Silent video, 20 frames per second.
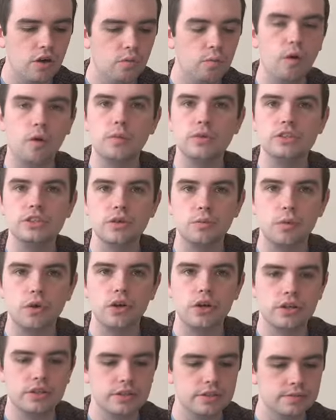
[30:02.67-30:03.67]
What was the
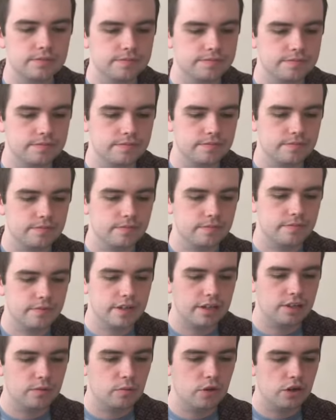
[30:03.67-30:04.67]
word?
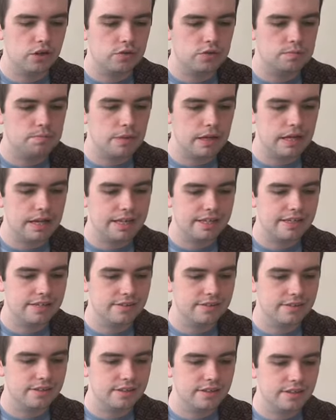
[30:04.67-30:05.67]
And the word was by.
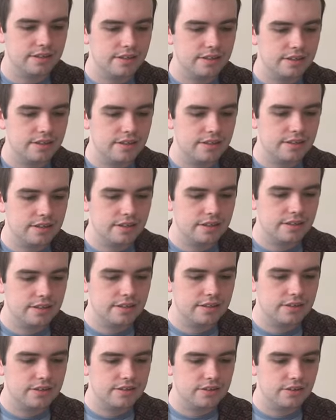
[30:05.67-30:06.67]

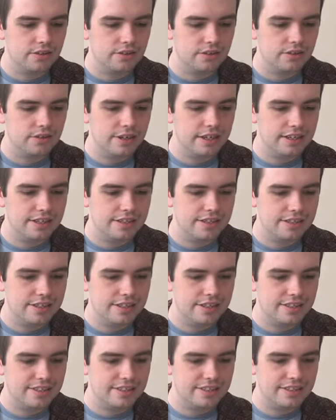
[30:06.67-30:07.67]
Songwriting
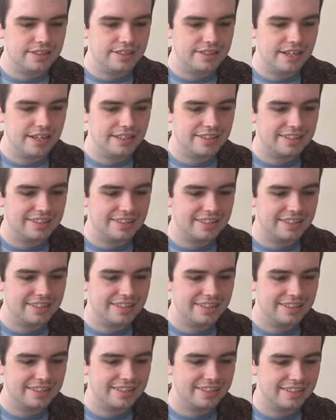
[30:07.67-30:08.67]
geniuses, NSYNC.
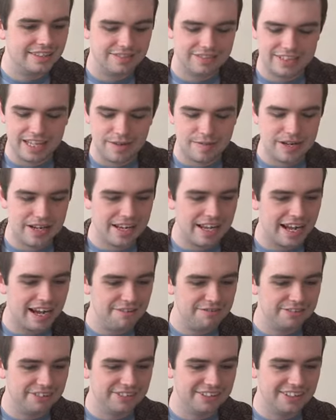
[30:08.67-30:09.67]
Give Simon and
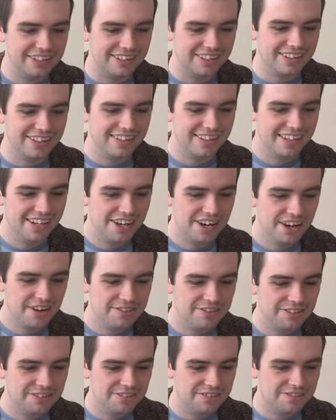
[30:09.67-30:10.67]
Garfunkel a
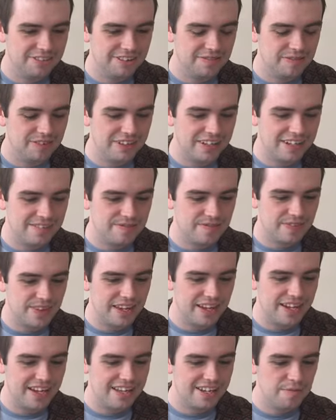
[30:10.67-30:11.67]
run for the money.
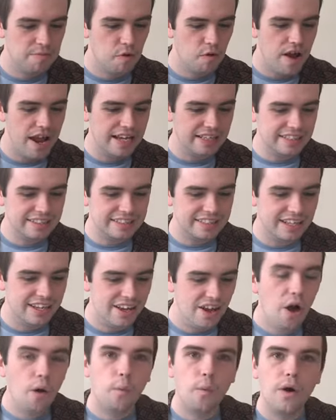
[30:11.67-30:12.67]
Number 8.
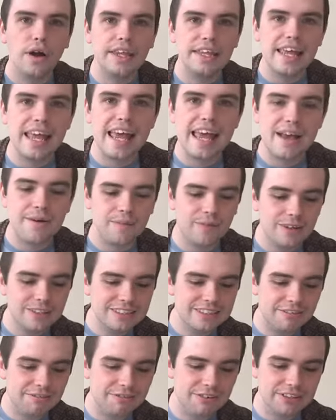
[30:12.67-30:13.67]
What year was
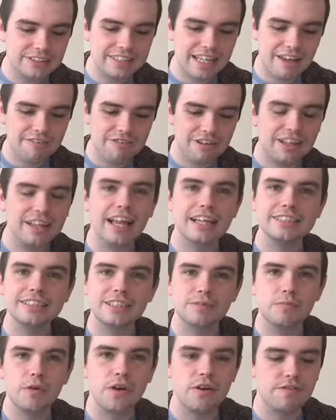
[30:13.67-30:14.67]
the first ever
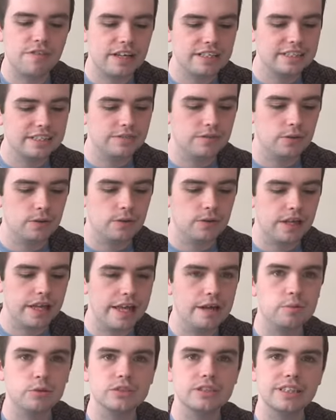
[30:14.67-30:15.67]
Glastonbury Festival?
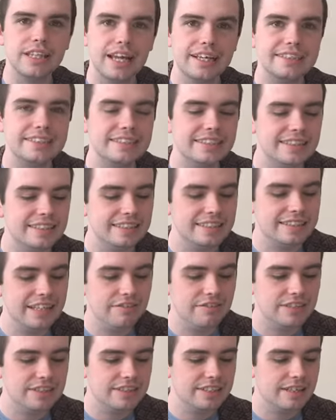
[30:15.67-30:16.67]
It was
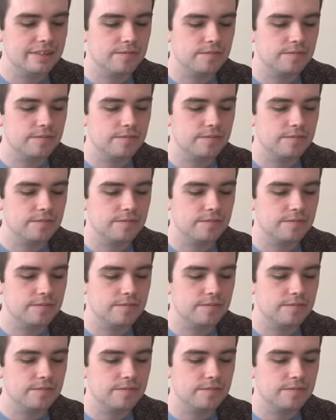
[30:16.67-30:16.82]
1970.